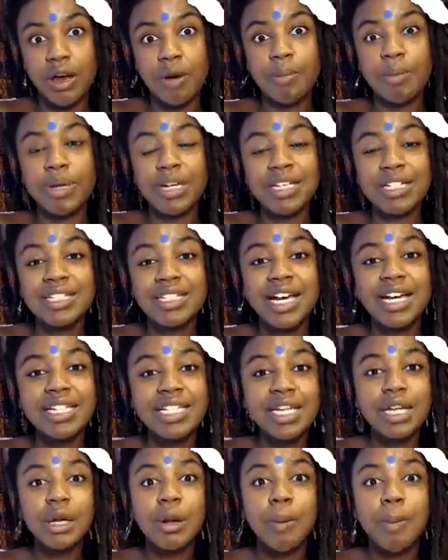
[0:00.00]
but it
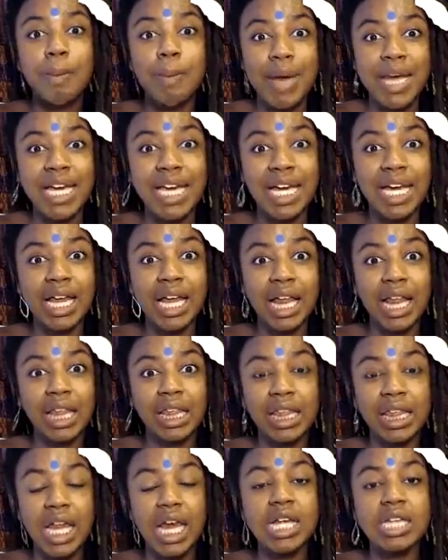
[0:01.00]
doesn't make it
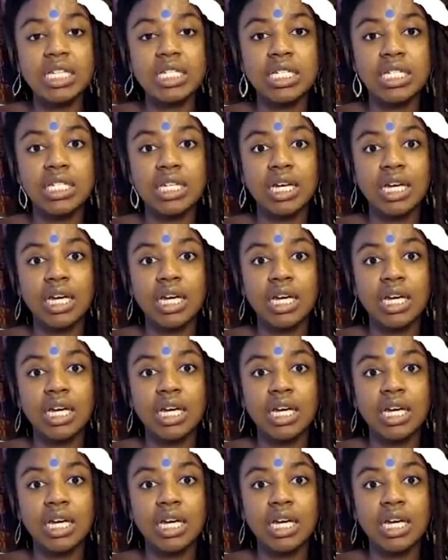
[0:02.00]
less